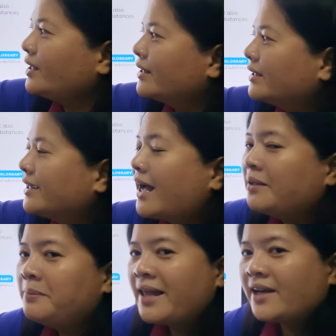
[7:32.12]
the
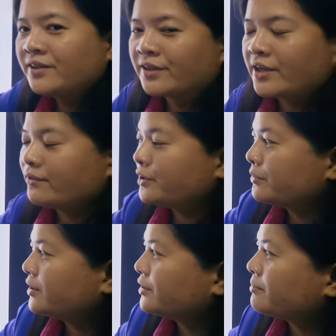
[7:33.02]
gallbladder, if you
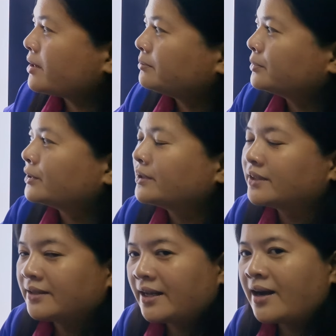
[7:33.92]
will remember,
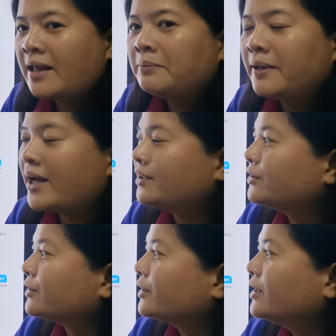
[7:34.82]
the
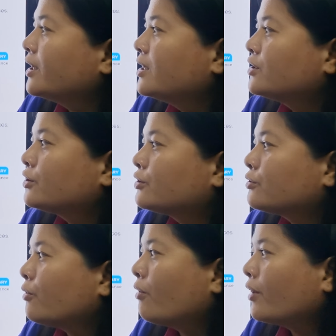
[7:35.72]
gallbladder
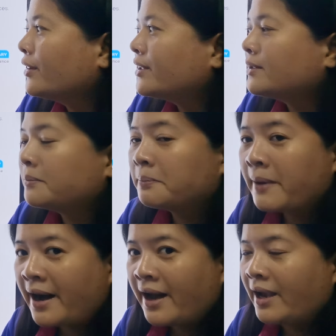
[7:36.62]
store the
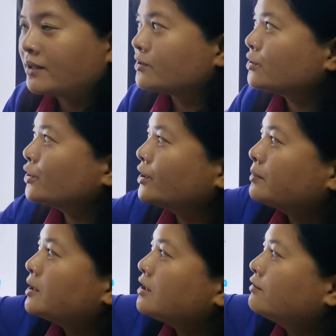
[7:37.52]
bile. So the
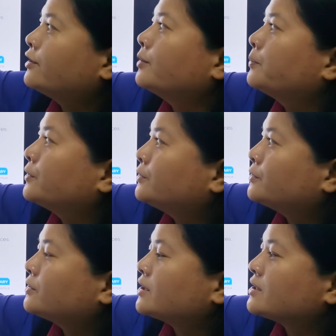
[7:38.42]
liver
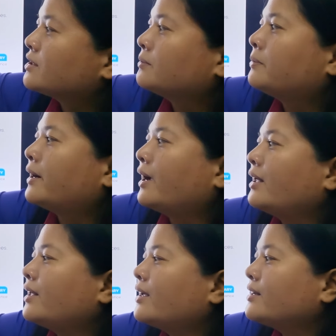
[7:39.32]
produces the
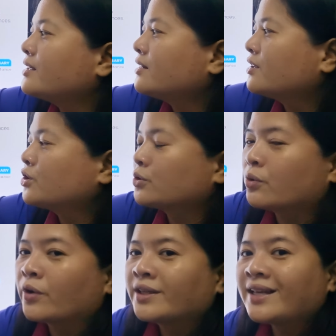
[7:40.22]
bile and it is
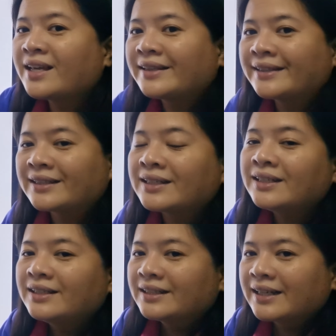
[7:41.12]
stored in the
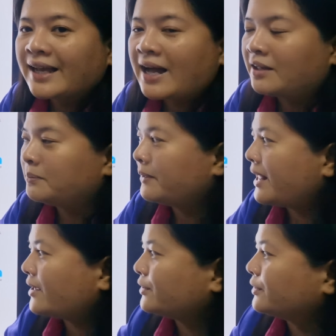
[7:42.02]

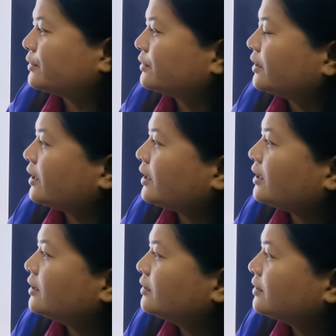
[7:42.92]
gallbladder.
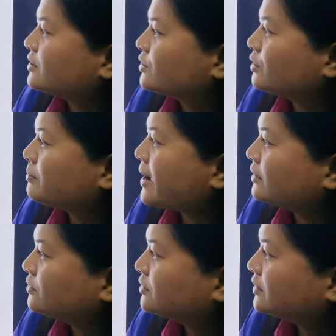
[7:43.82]
Okay, let's go
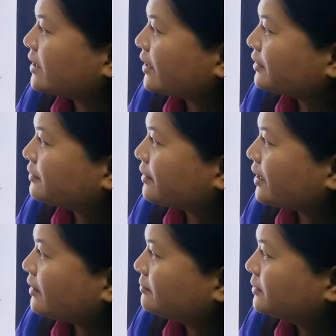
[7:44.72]
back to the
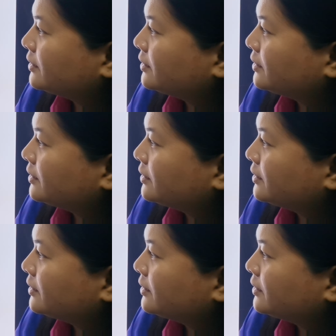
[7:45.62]
diagram.